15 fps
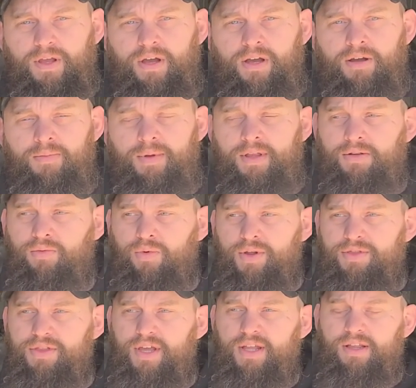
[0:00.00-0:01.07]
And the
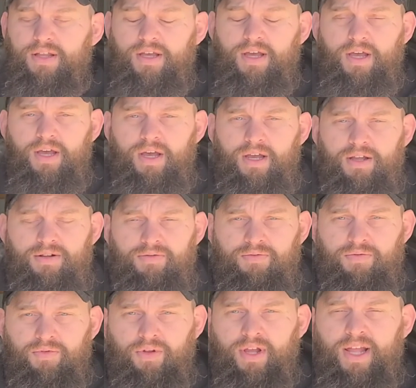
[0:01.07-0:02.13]
one thing that you
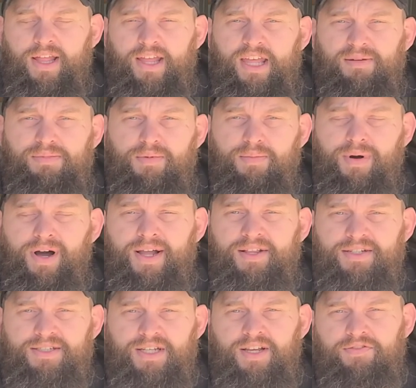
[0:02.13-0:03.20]
really got to keep in mind is